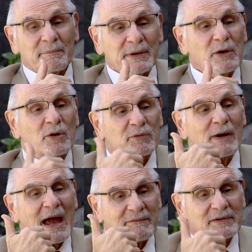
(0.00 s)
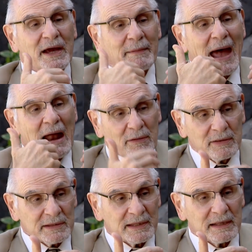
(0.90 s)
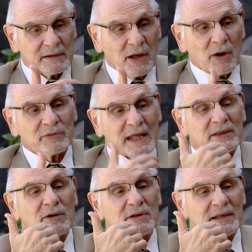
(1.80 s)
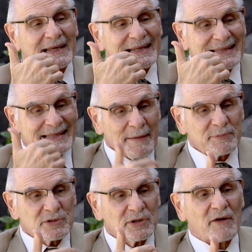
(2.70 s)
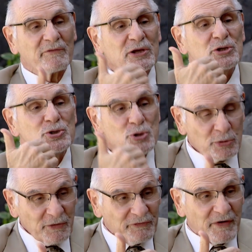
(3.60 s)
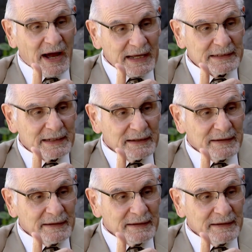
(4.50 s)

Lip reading: because we have to come out of this thing that there is a conception of a unified